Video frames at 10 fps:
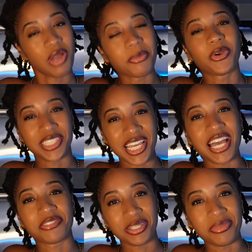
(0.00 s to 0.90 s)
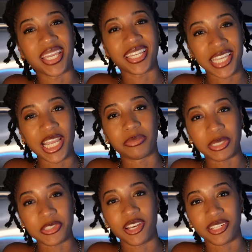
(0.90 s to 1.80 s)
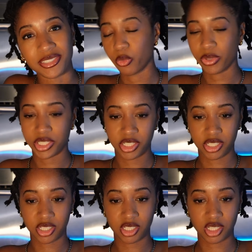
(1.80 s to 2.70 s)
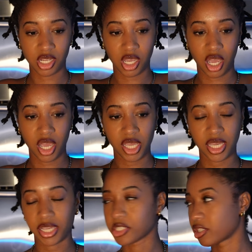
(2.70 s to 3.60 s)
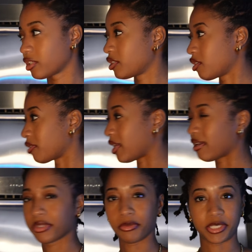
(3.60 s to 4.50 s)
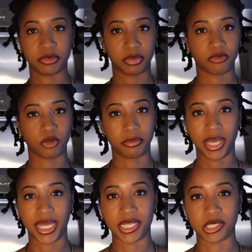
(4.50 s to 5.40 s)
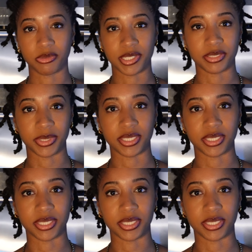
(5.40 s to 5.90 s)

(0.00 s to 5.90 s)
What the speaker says: I'm going to have to make a caramel sauce, which I actually don't have the recipe for. Matt has the recipe.